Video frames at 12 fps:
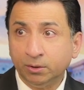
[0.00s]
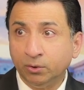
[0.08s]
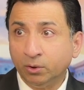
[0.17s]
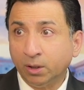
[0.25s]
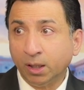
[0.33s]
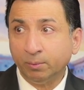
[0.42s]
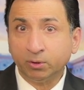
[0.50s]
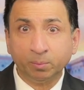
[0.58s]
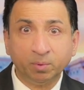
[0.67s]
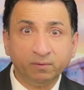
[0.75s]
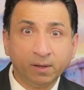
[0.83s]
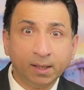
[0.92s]
you're able
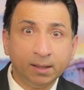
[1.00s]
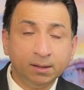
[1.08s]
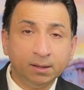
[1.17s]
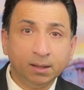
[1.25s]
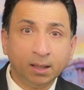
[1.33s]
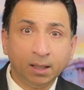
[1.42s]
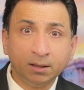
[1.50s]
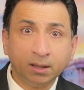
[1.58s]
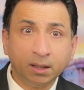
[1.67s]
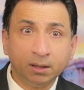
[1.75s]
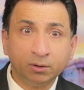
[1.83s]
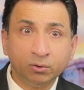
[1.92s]
to provide
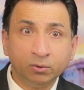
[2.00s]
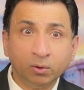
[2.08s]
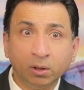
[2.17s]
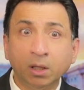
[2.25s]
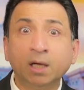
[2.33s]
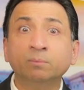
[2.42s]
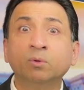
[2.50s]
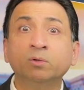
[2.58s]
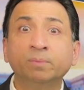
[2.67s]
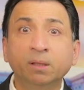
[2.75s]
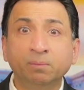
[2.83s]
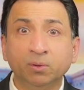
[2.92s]
healthcare to a lot
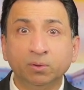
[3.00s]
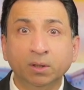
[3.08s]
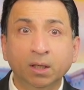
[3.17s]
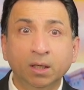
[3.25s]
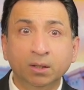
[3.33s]
more people.